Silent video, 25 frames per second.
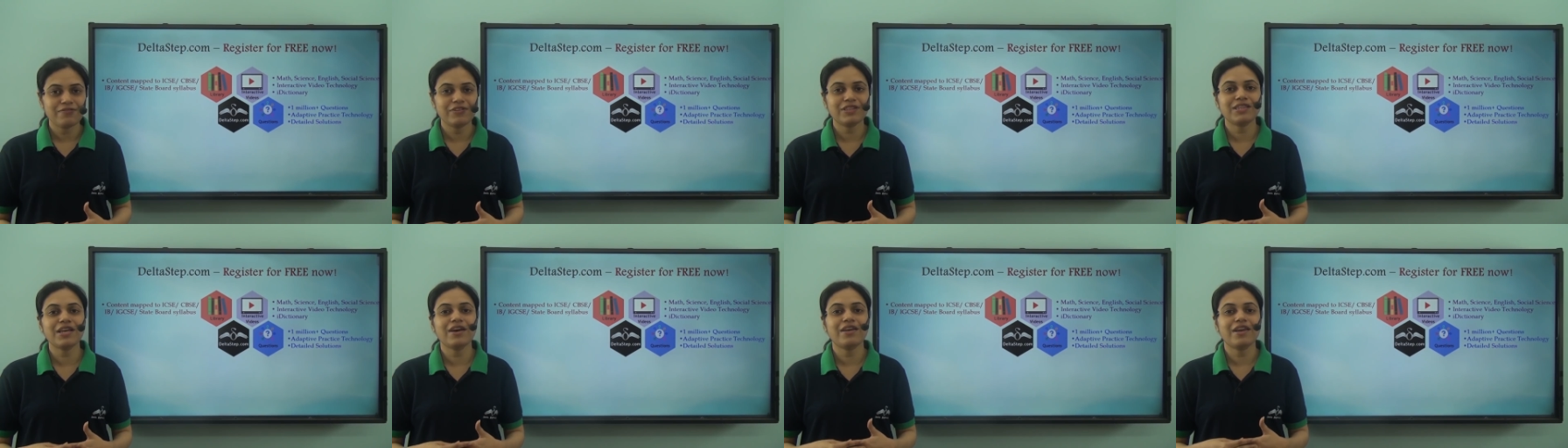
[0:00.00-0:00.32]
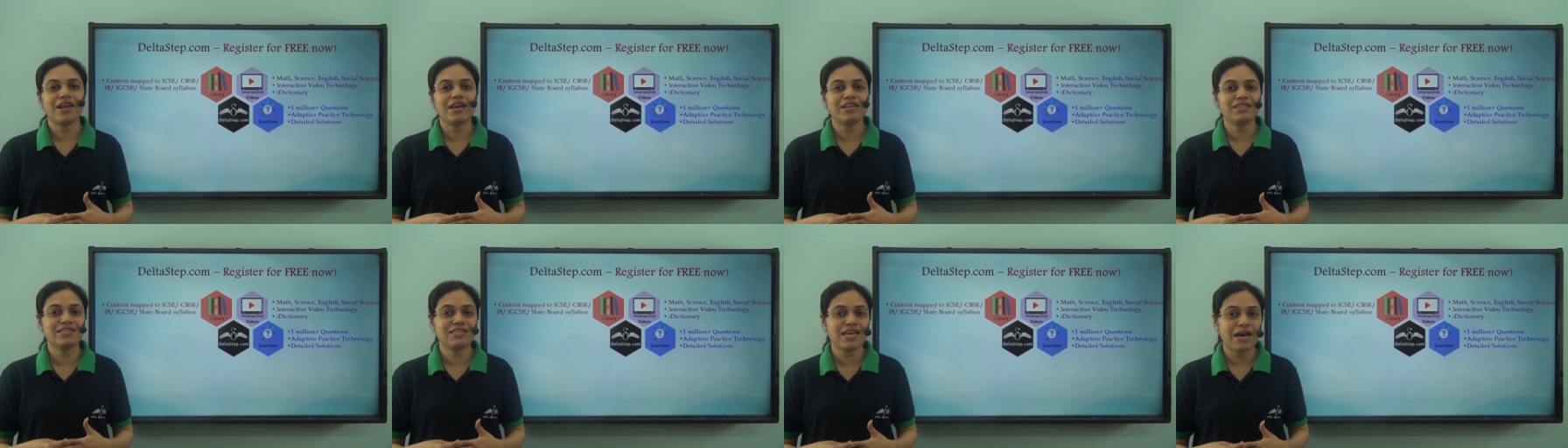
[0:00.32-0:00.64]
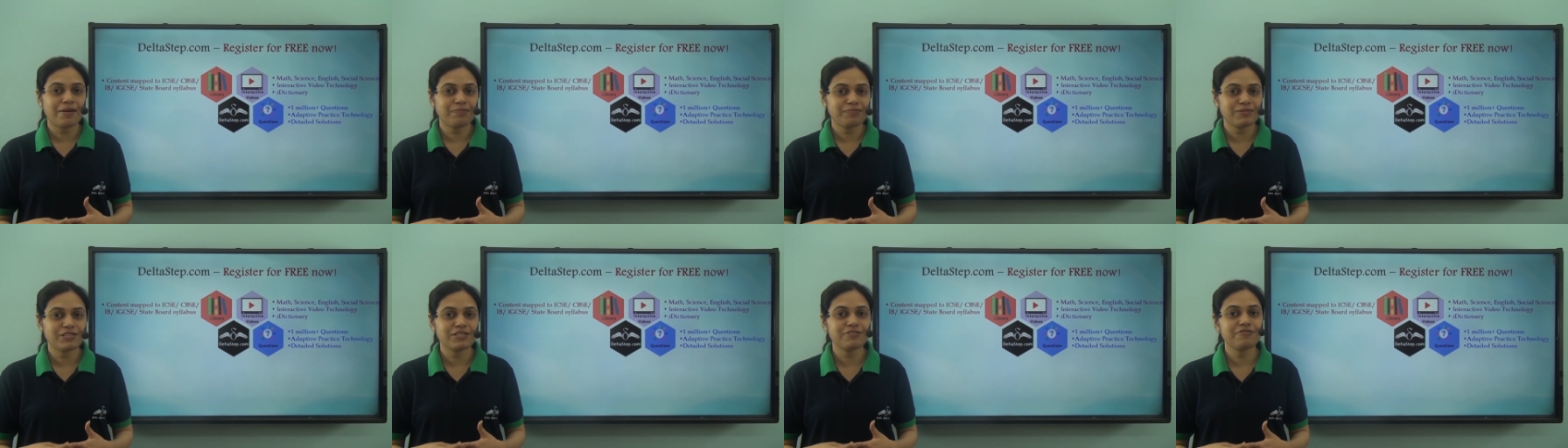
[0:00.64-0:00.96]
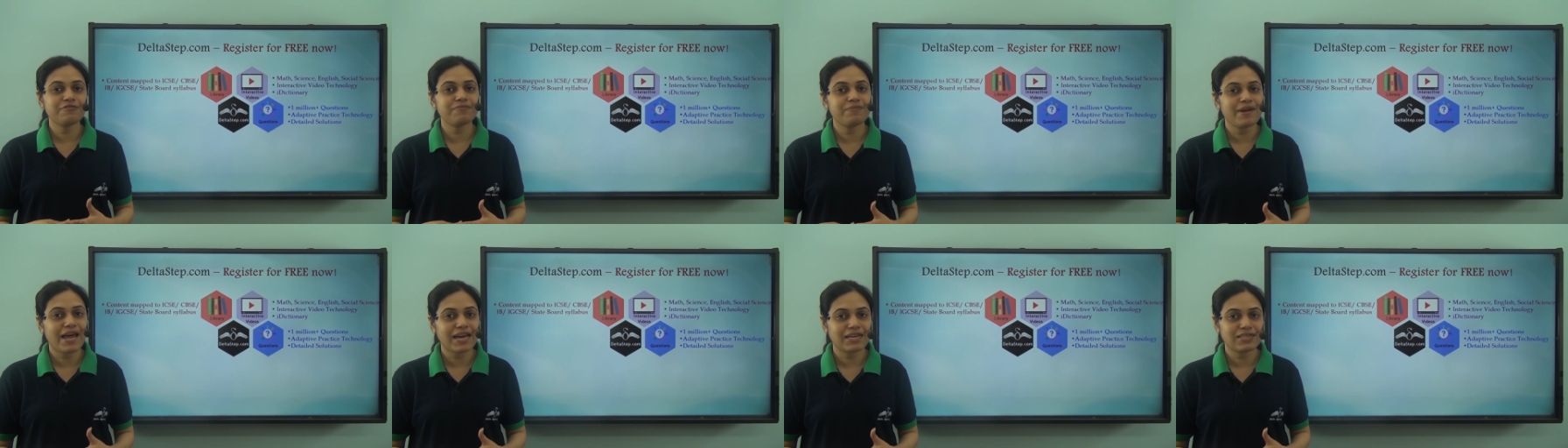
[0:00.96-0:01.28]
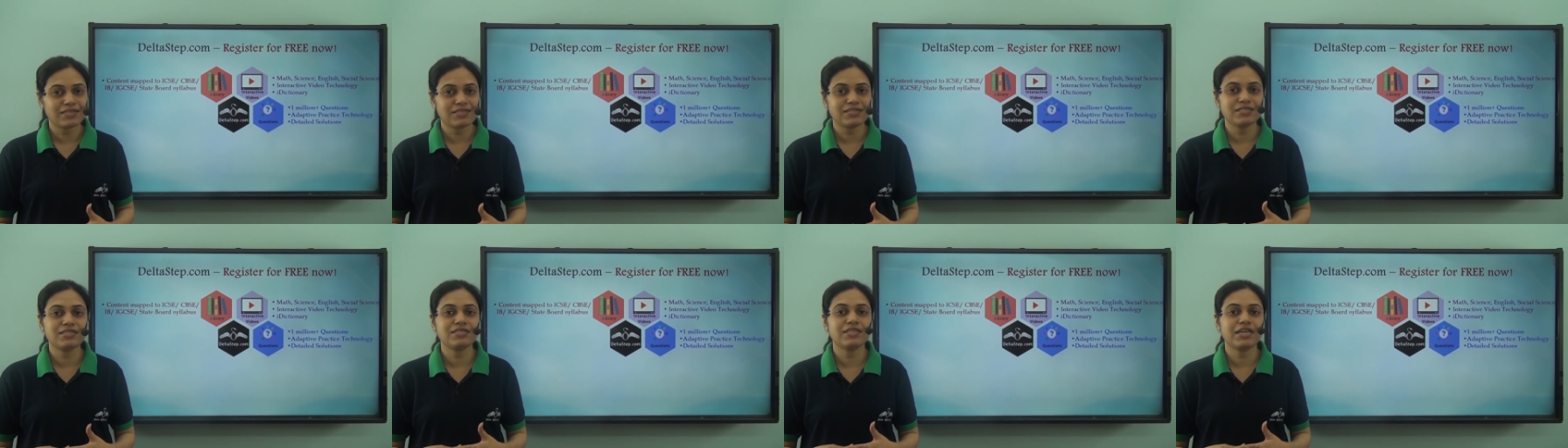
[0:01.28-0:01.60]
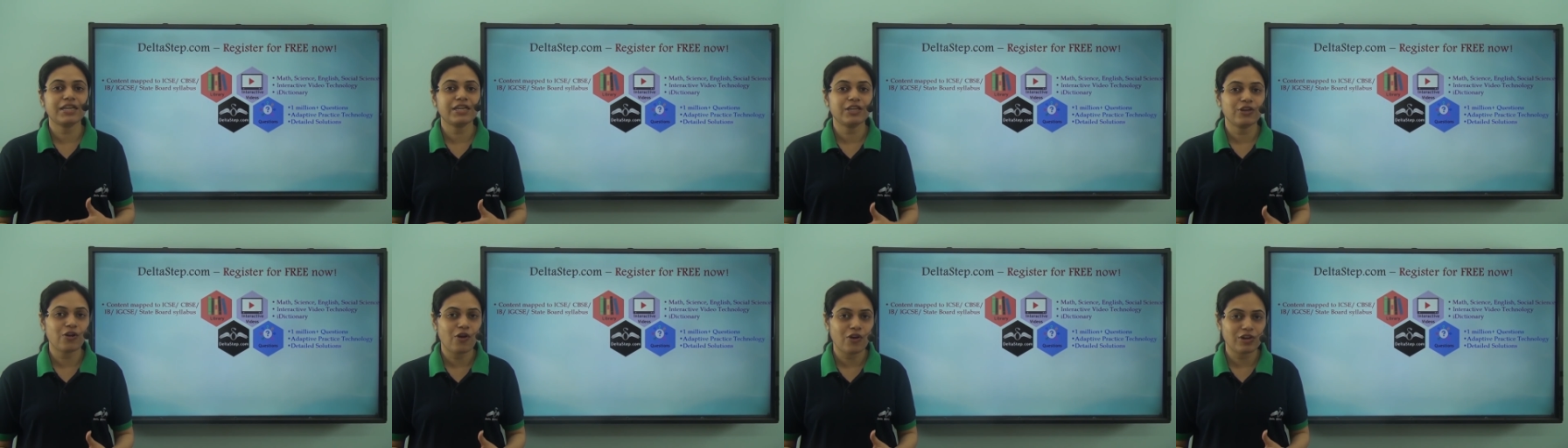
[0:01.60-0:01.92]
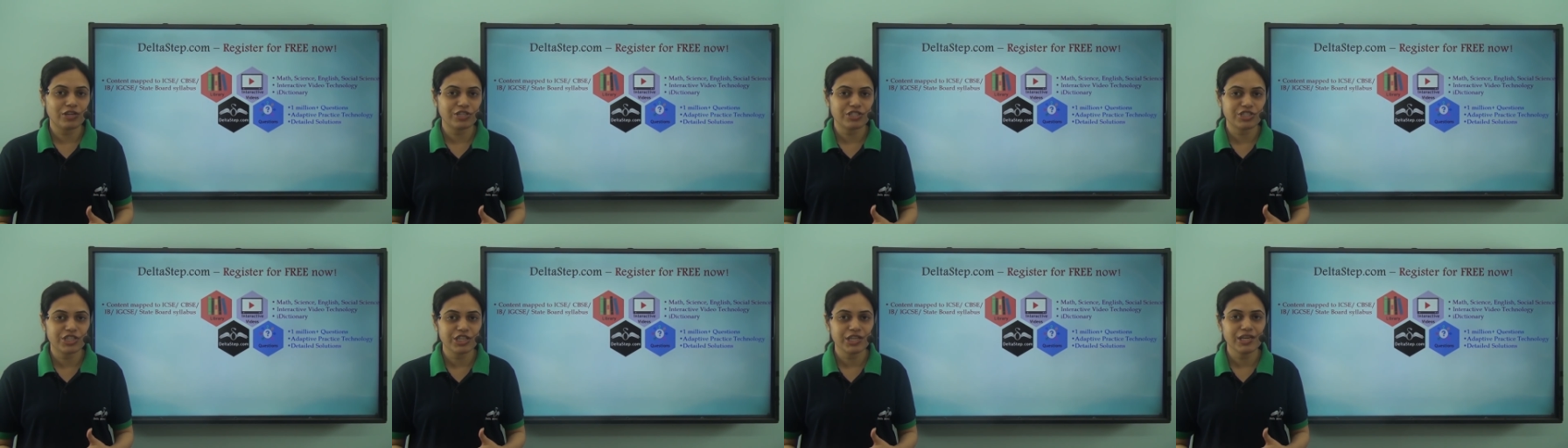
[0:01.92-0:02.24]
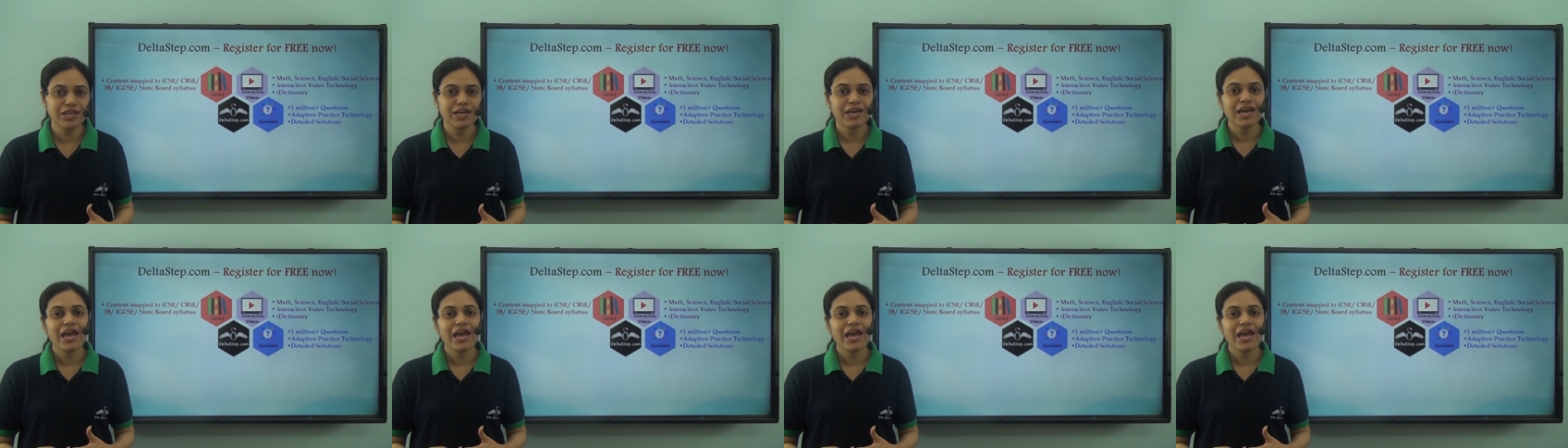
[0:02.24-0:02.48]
with our adaptive practice technology